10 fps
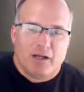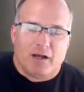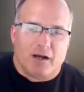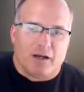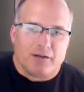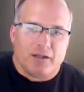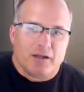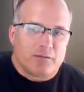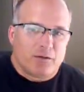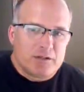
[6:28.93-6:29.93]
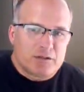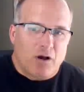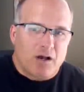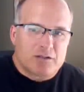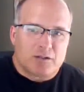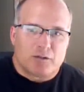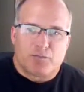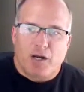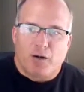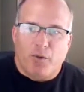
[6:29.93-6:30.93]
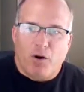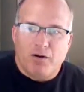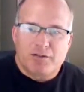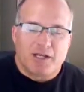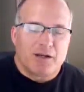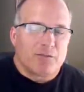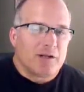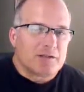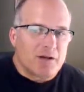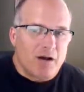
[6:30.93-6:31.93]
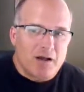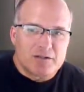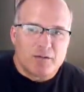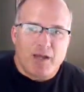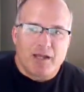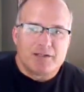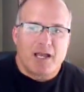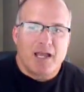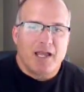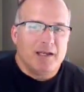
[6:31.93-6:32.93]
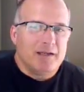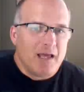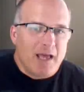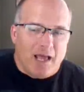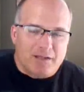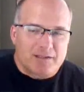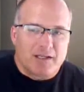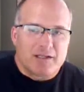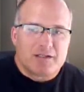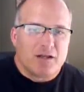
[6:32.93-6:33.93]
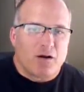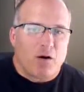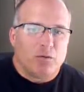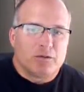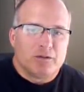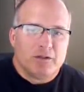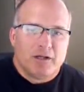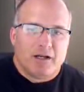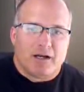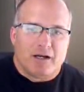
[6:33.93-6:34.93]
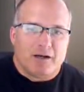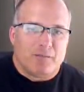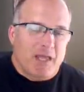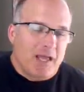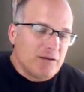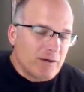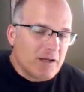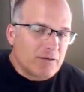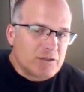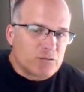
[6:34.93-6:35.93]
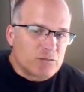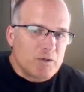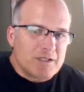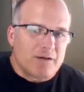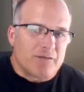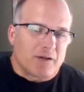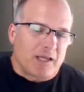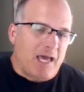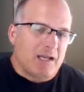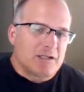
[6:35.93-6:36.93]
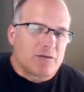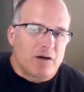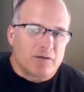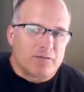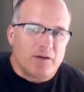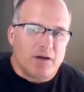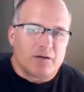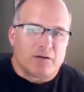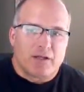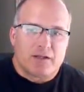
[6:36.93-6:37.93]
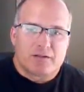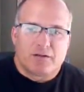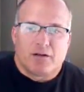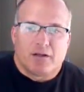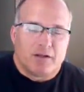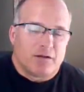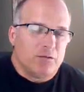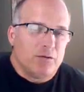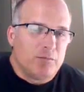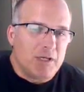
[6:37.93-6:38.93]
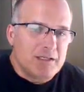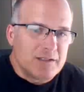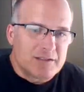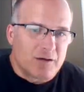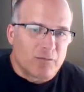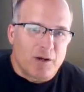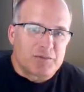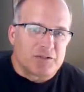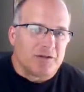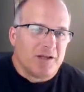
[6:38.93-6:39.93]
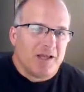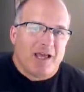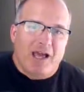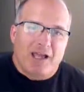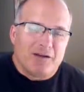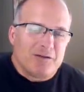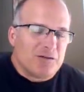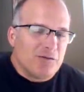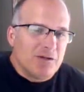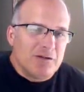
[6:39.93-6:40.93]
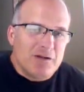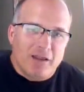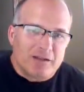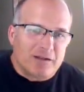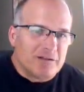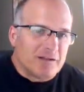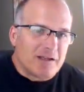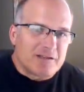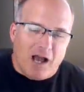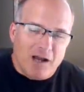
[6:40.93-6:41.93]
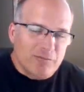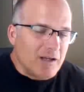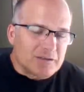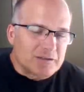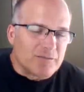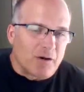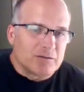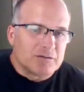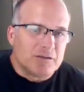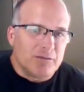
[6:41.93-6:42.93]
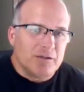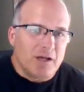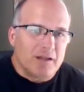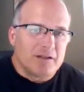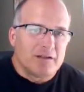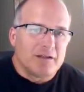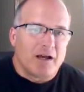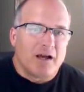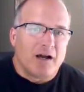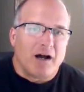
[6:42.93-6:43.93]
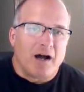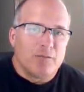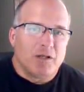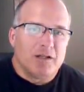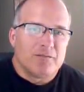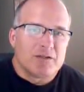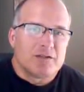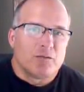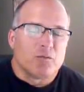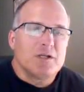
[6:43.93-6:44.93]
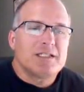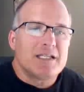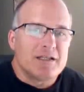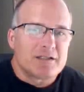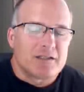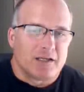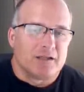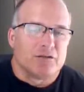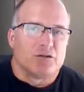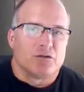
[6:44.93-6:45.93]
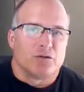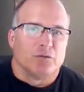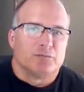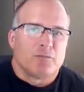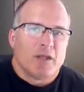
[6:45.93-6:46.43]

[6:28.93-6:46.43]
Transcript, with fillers: Uh, increased cost of spare parts, increased cost to maintain as things get older, um, and your increased risk of a catastrophic failure that's going to include business interruption. Hey, doing nothing is high risk, folks. Doing nothing, uh, I believe, is the riskiest thing to do.